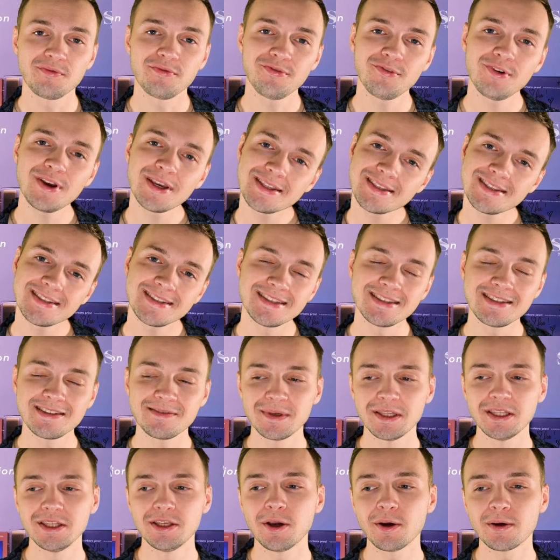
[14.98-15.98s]
France since
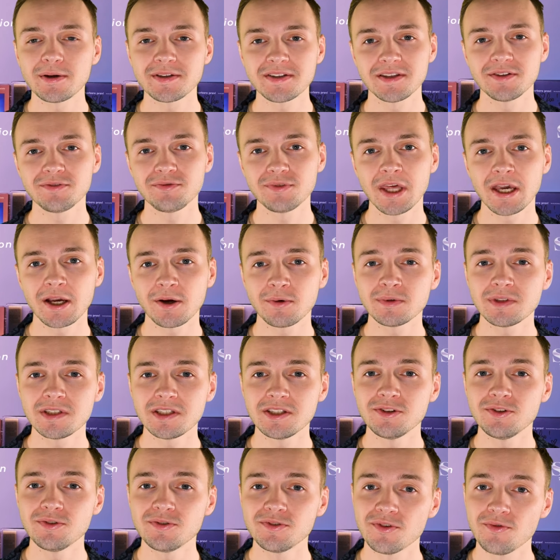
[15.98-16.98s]
many years, and today I
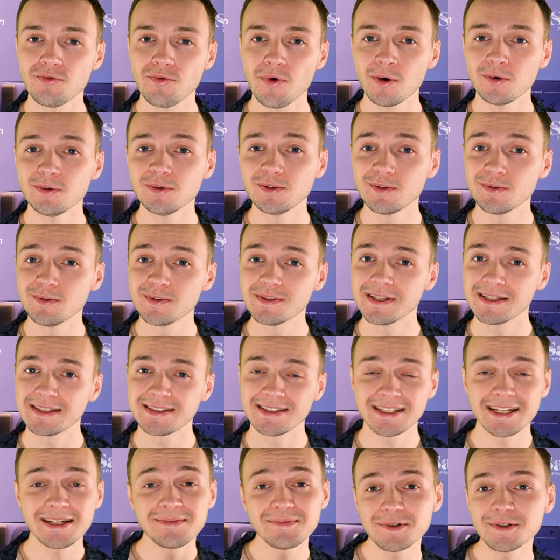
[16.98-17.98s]
continue the road to
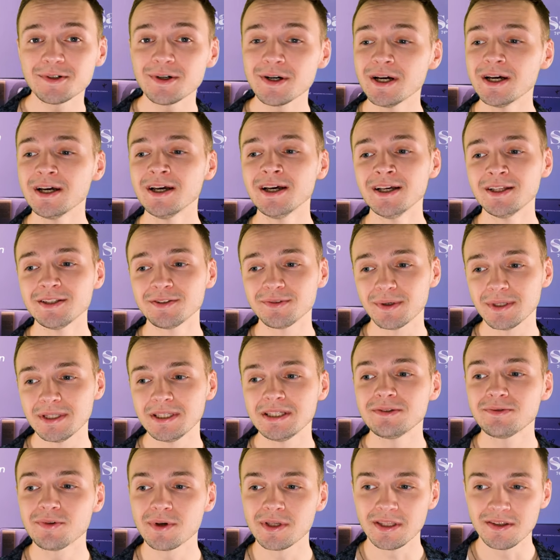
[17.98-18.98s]
Sanremo
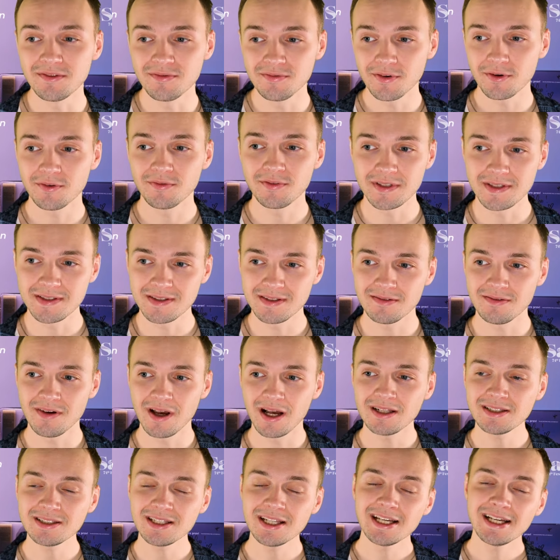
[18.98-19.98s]
2024
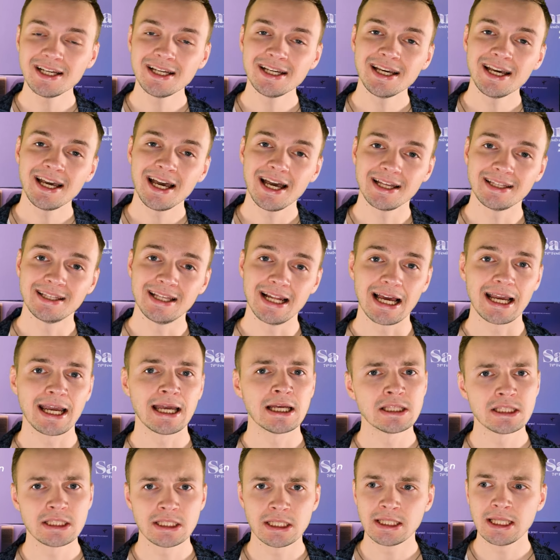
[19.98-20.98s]
festival, della
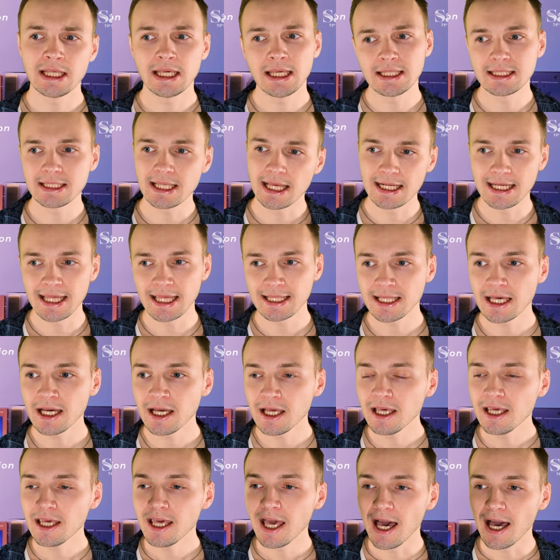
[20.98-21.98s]
canzone italiana.
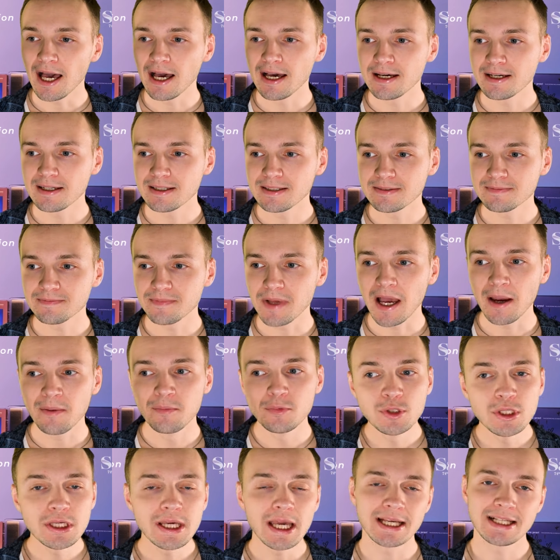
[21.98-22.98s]

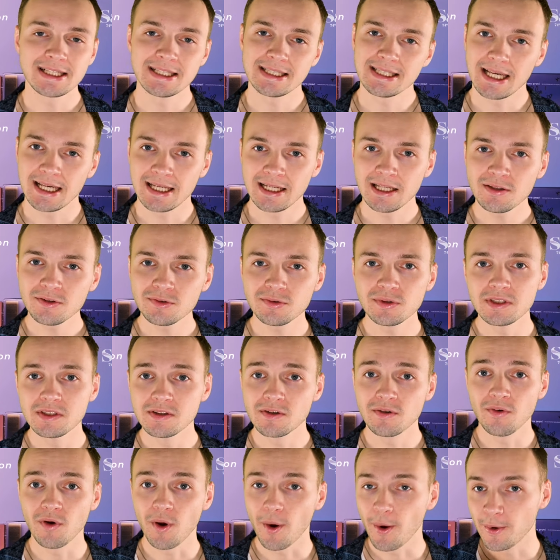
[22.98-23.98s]
I'm really excited to
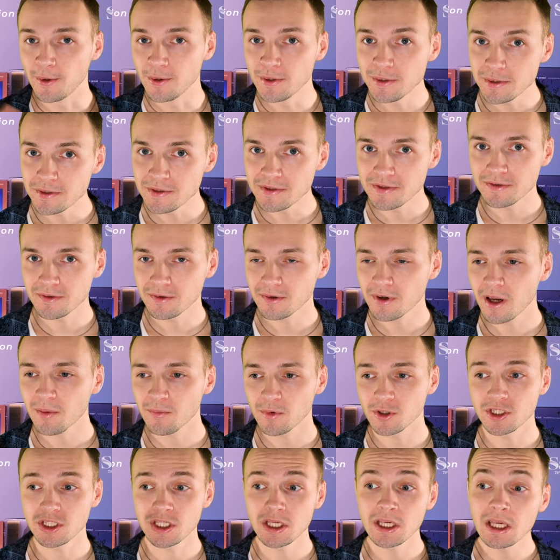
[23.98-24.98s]
discover a new song, I'm
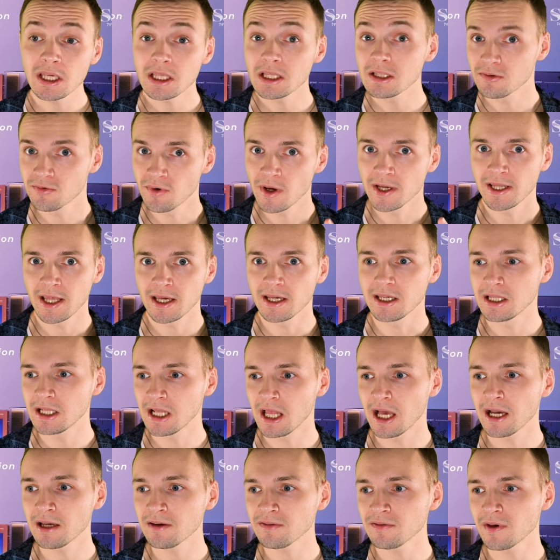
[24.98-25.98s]
watching it right now in
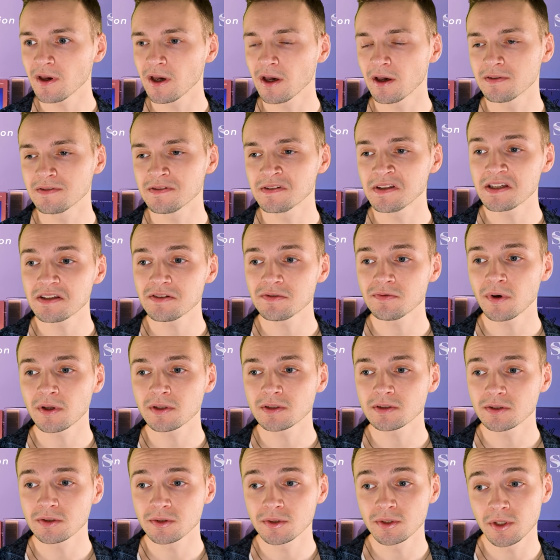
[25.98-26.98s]
live. The next
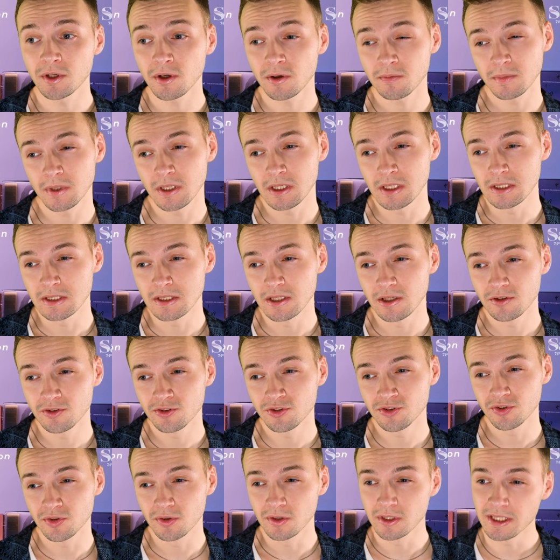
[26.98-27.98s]
one to come is
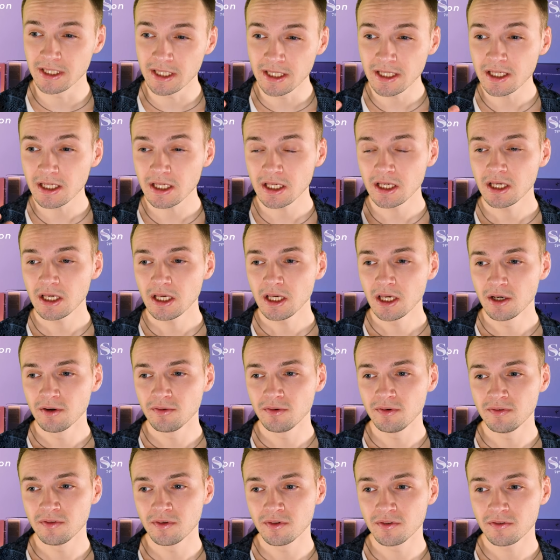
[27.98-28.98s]
Geolier,
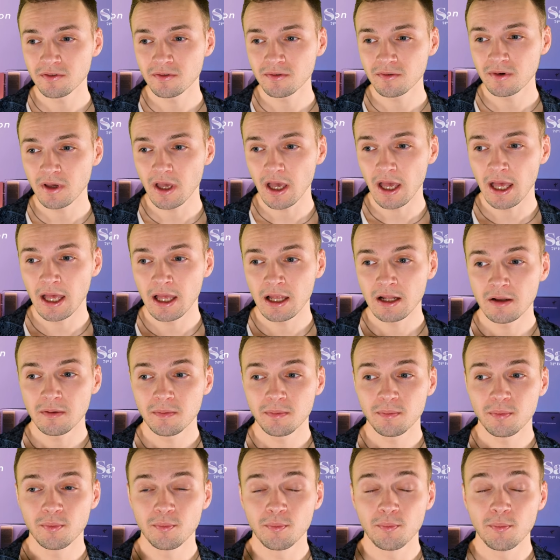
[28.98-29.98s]
with the song
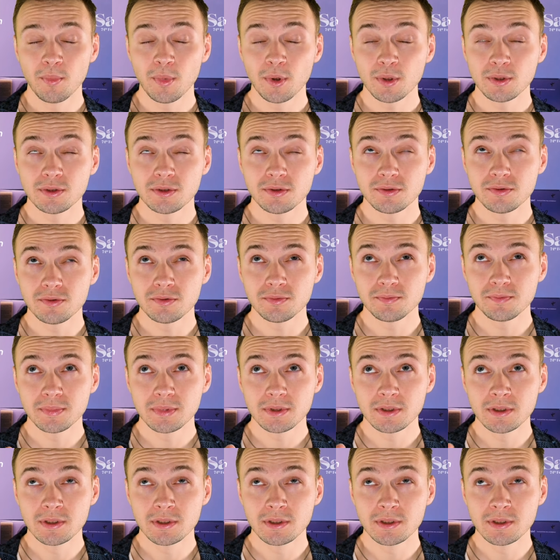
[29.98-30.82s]
Help Me To...